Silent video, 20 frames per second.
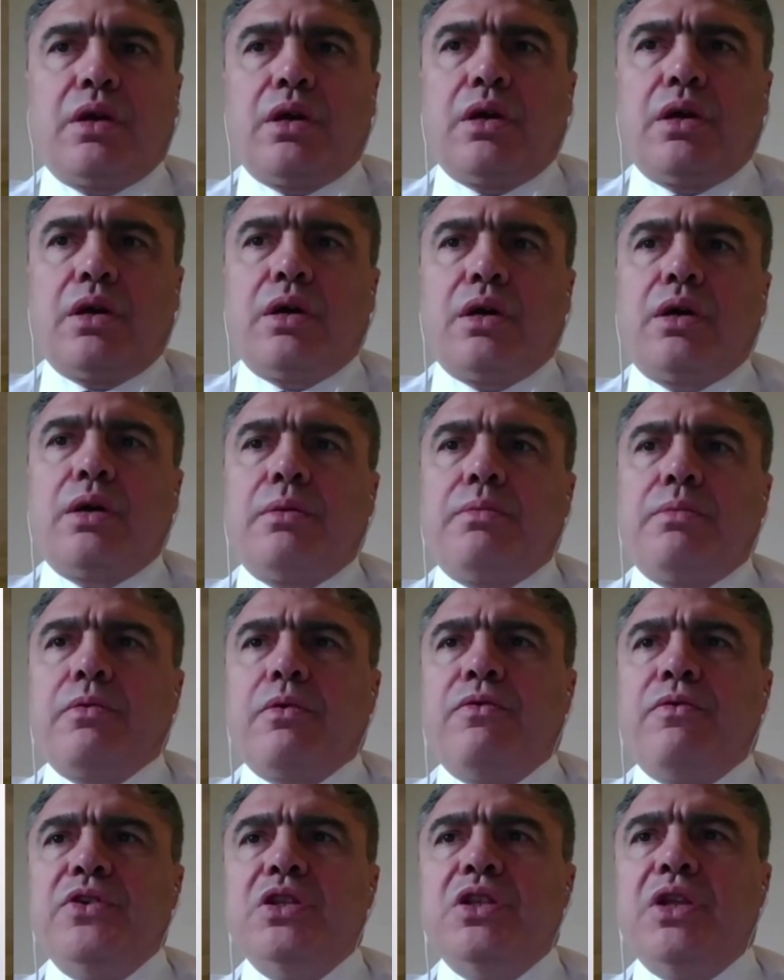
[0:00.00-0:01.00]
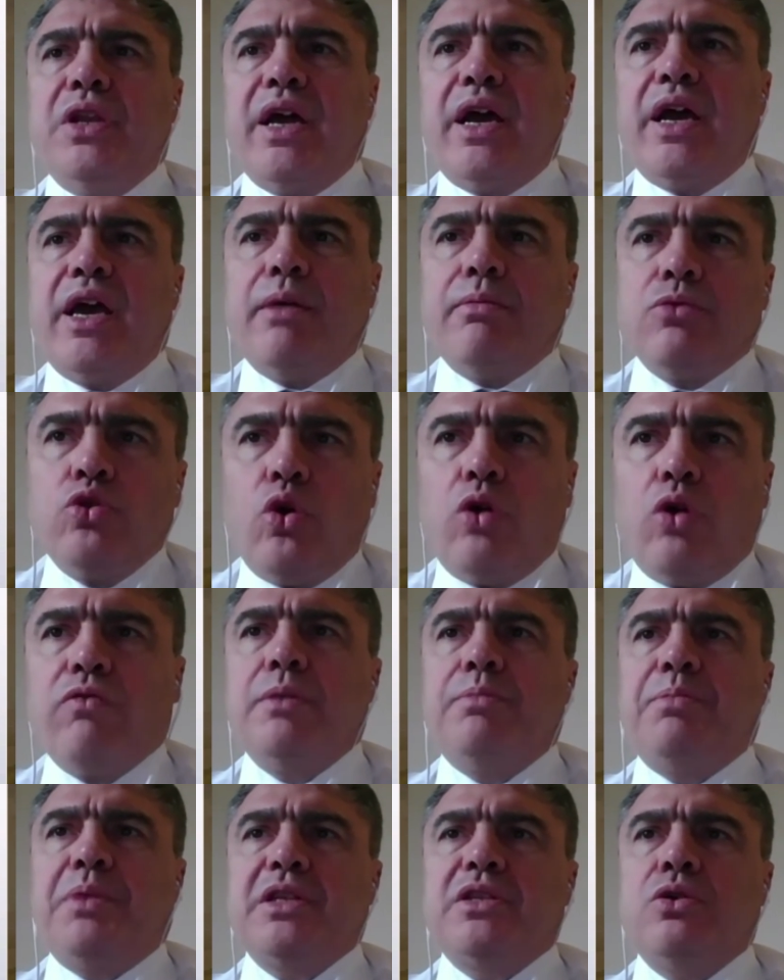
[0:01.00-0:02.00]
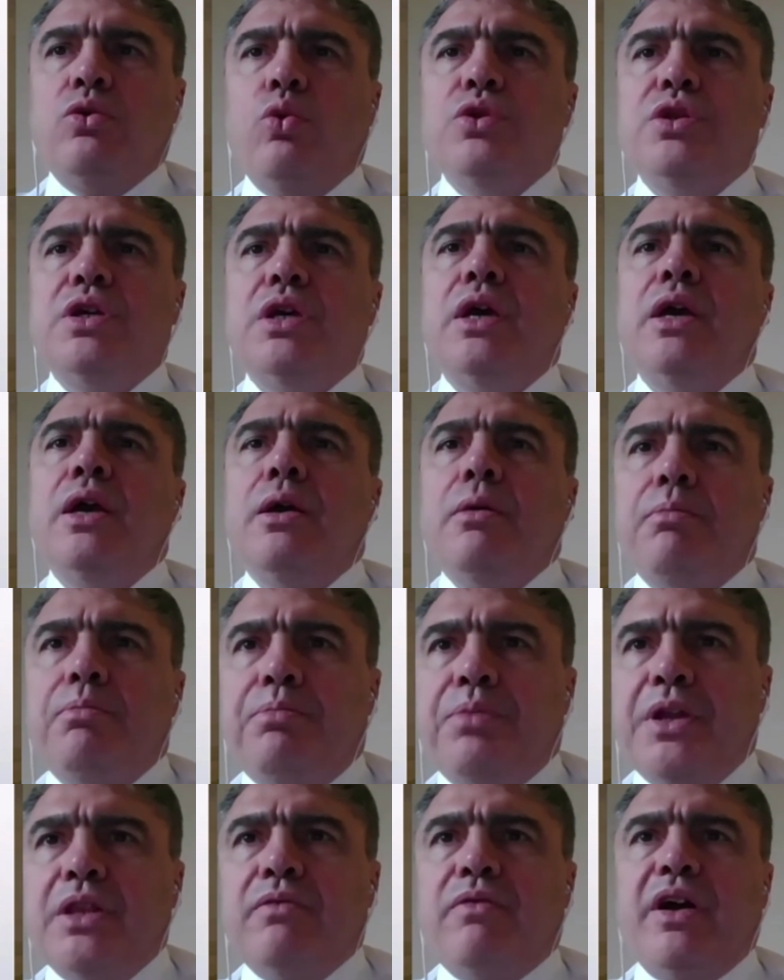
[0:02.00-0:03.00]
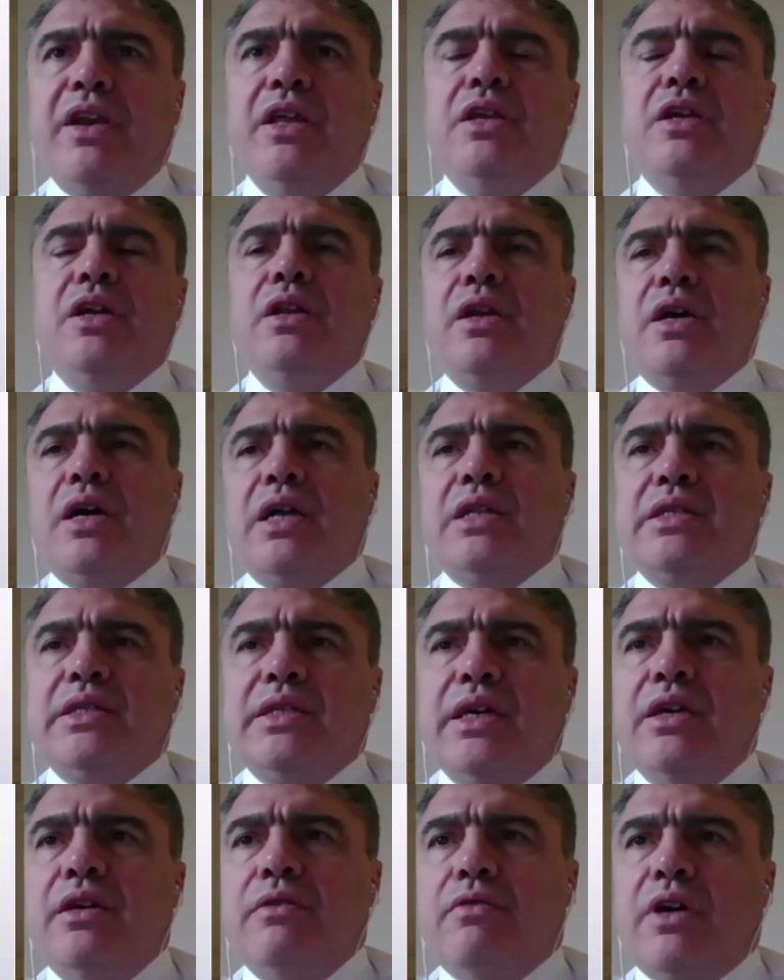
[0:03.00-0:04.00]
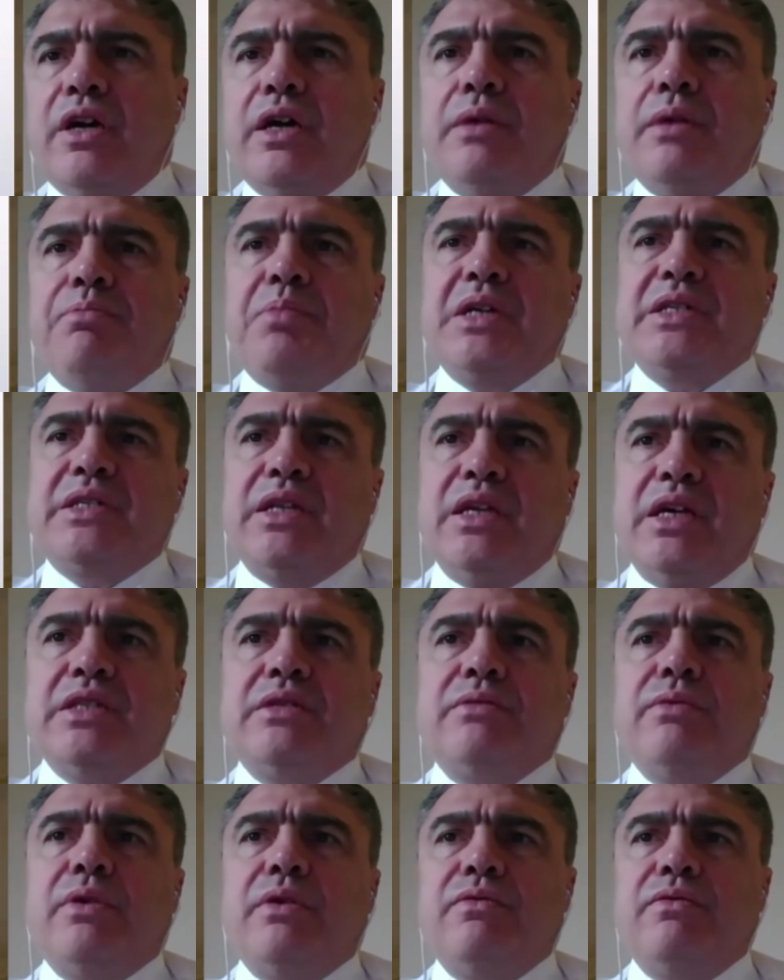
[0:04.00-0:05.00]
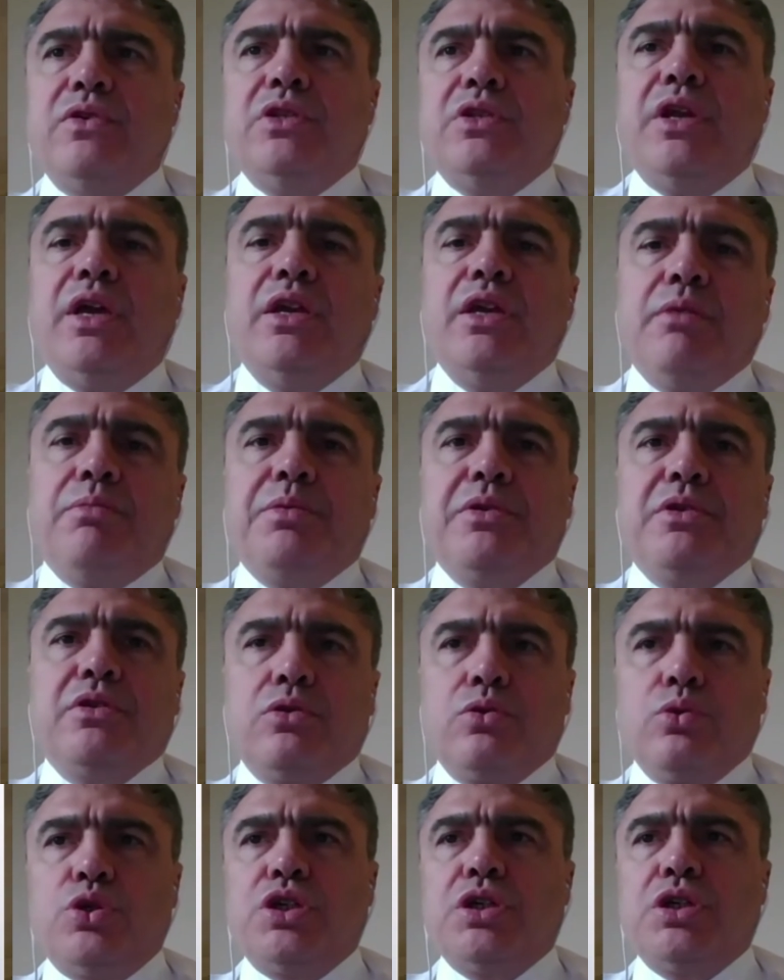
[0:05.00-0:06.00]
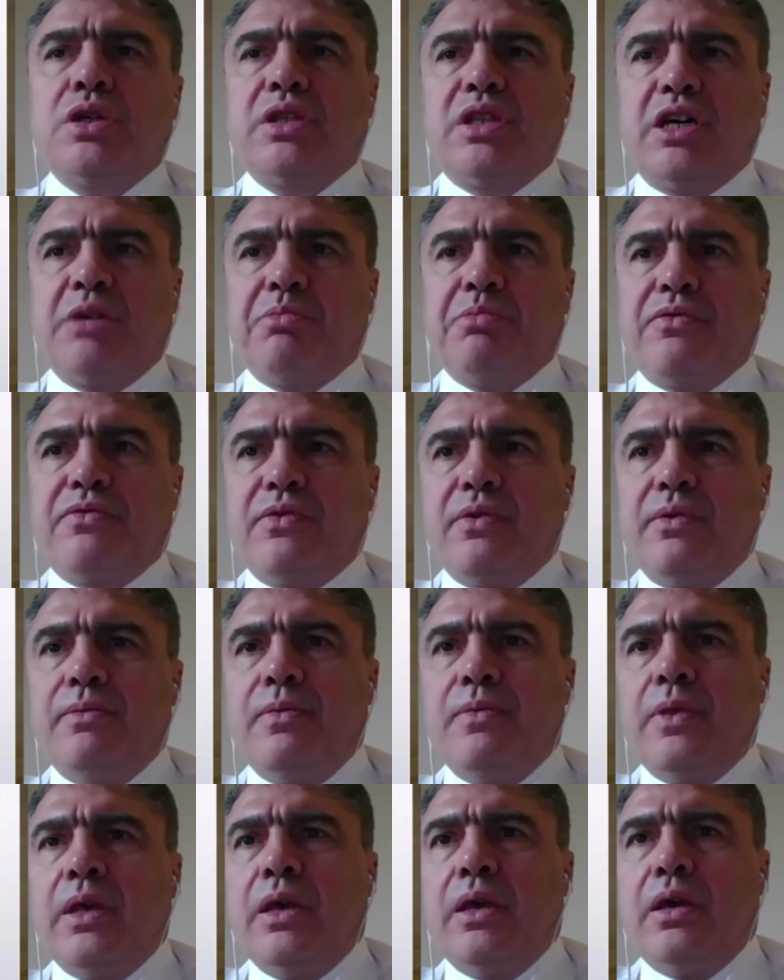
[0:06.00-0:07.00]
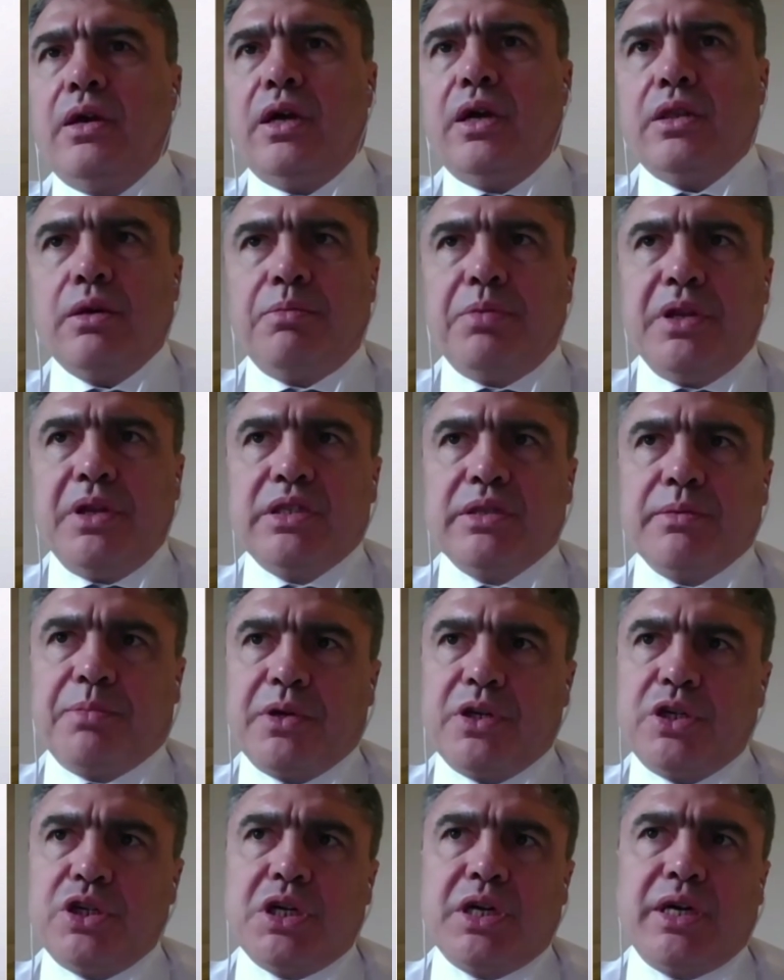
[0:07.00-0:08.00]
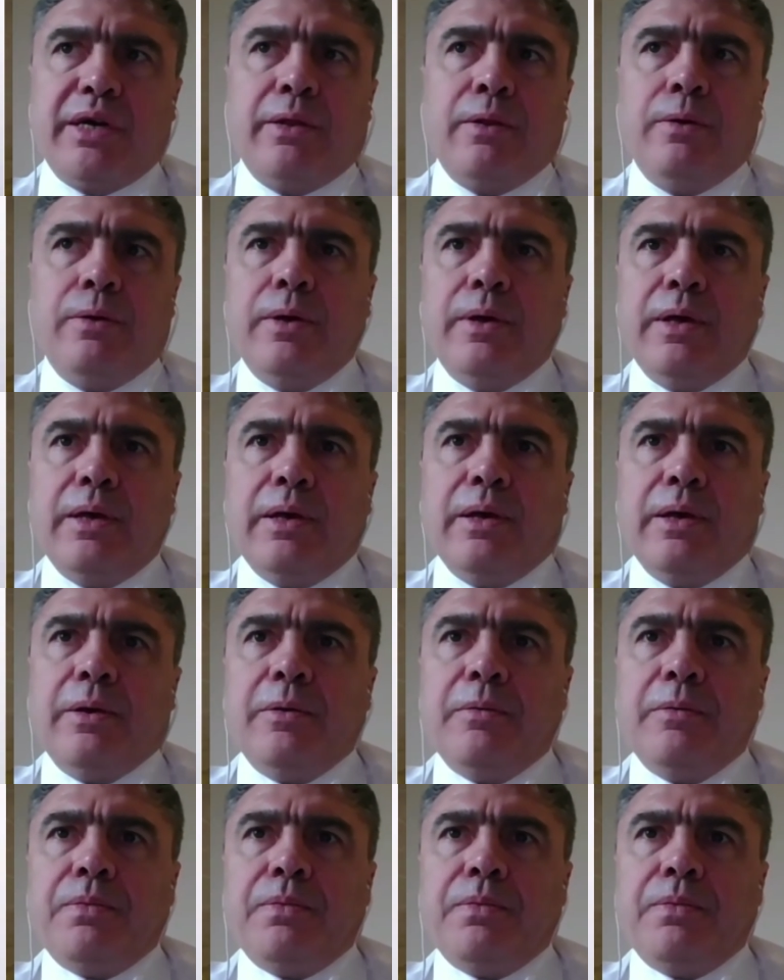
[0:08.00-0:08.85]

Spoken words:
So we basically implement new approaches with the prior evaluation of the consequences of the previous stages.